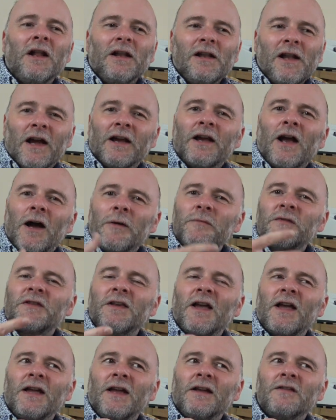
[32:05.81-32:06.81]
Like I'm
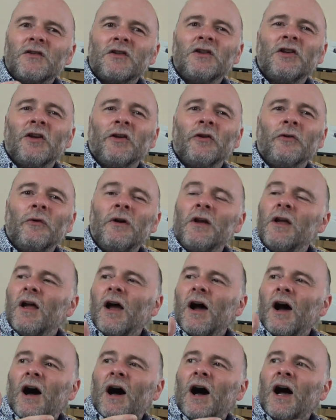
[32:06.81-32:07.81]
saying to you,
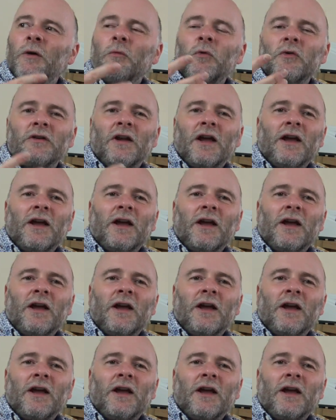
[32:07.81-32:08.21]
I wouldn't